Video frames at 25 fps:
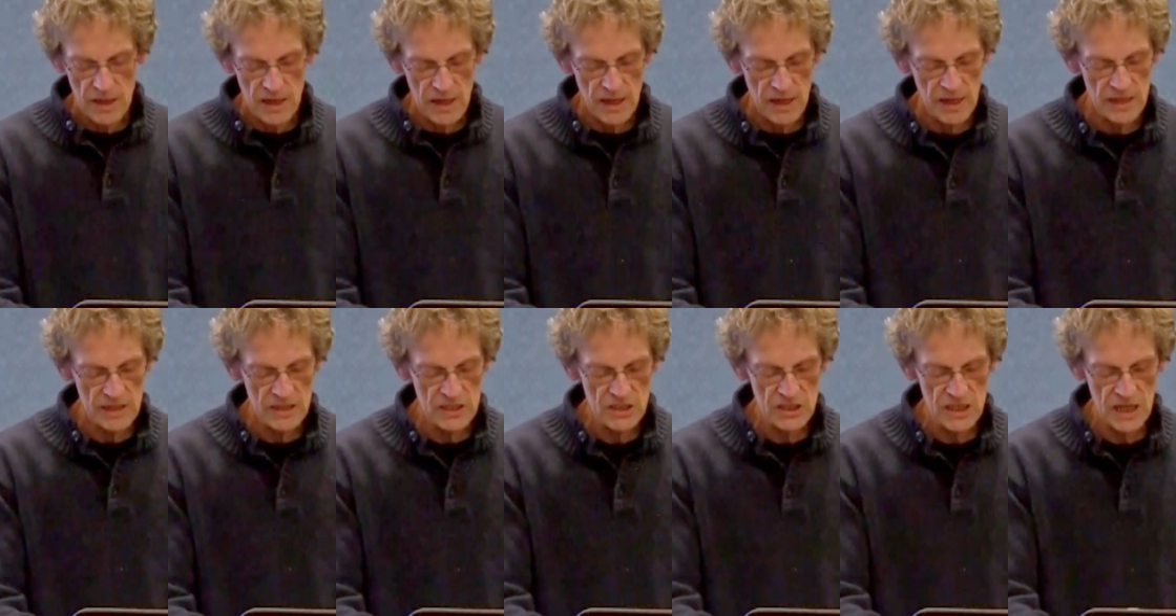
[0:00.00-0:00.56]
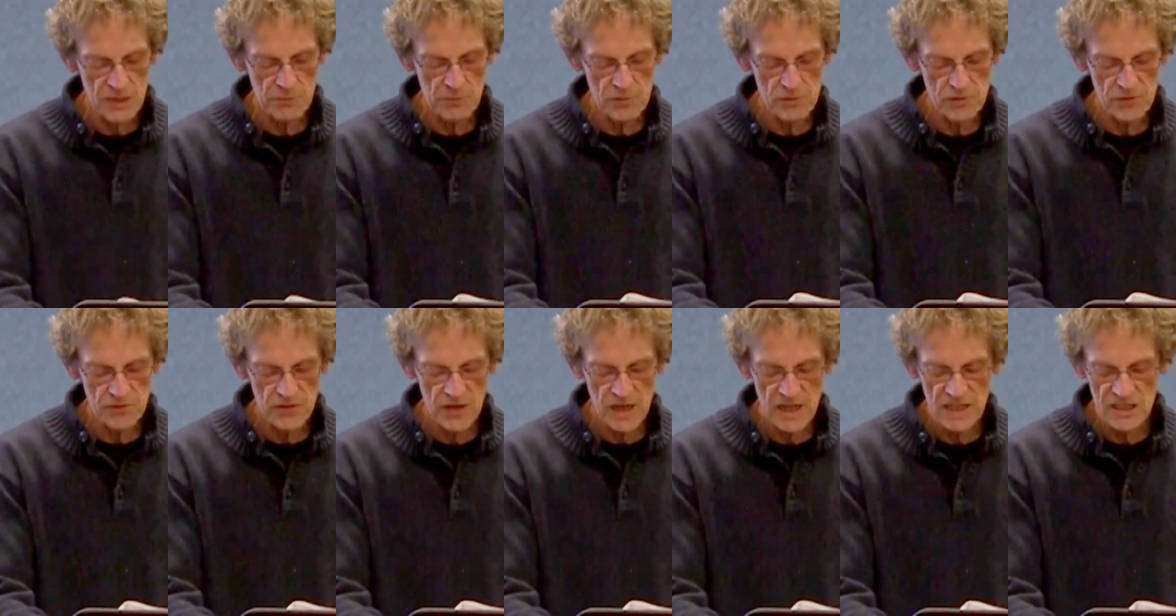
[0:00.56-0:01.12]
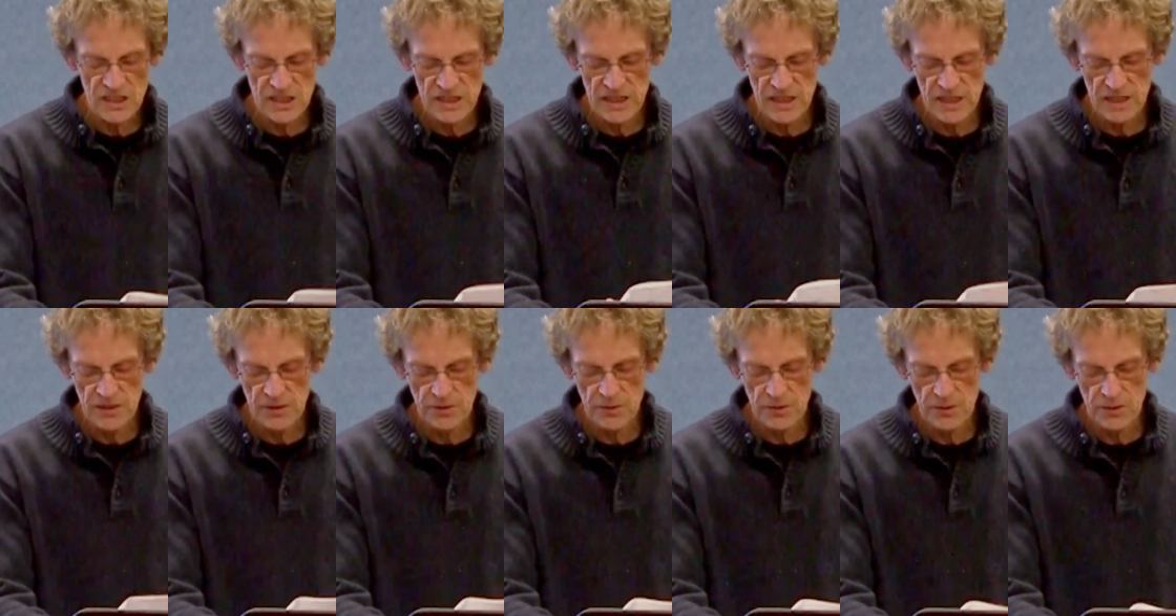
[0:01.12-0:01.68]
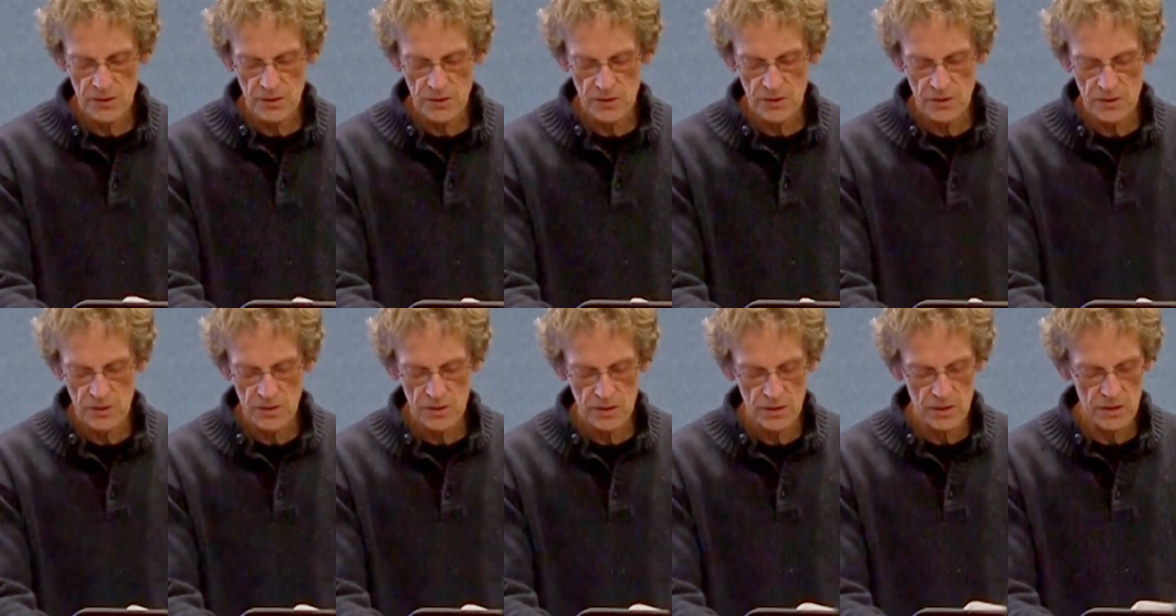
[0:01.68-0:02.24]
In December of
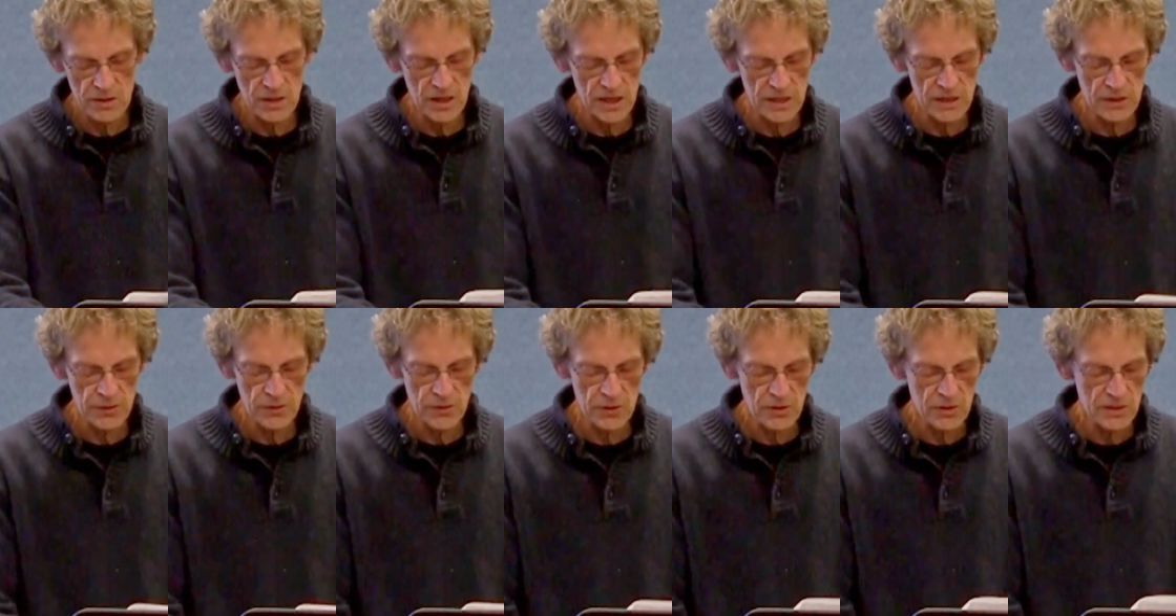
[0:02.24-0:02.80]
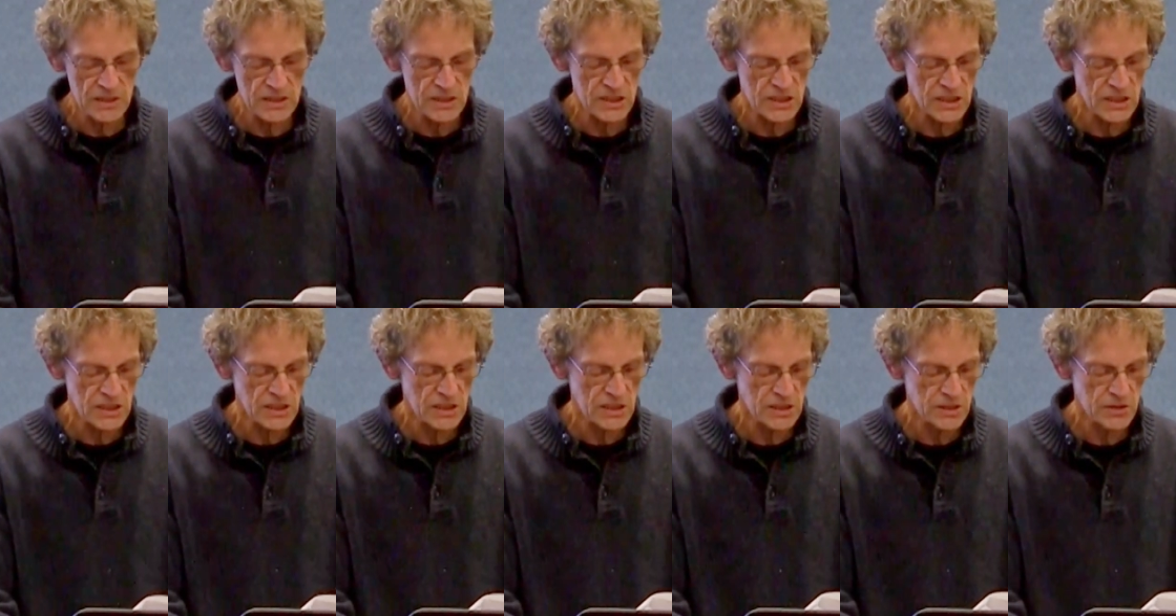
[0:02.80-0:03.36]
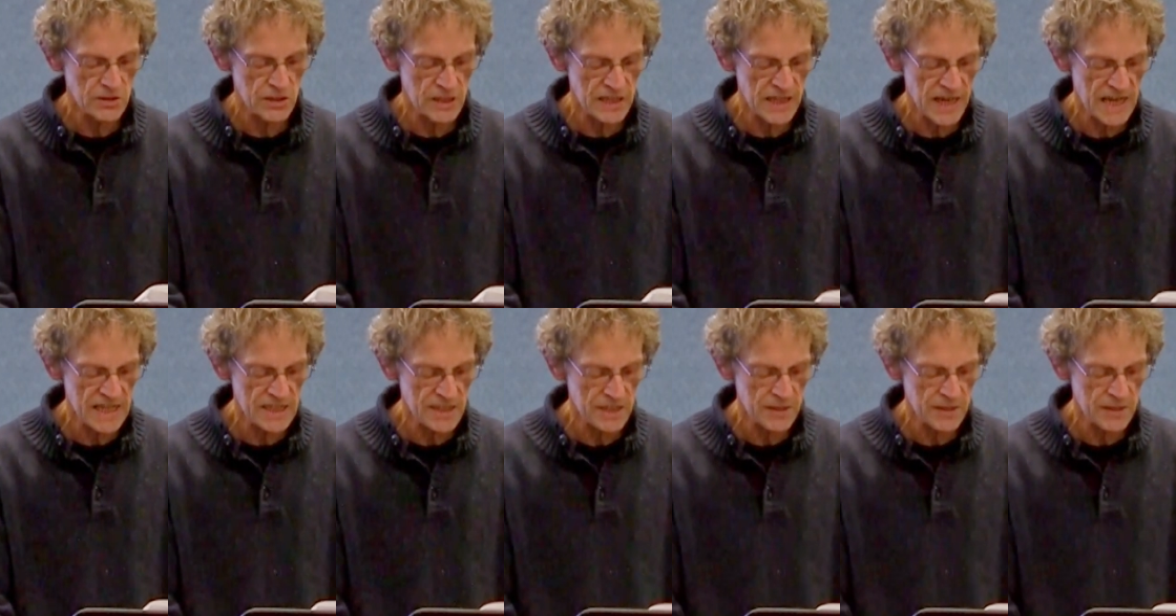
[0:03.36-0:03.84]
1938,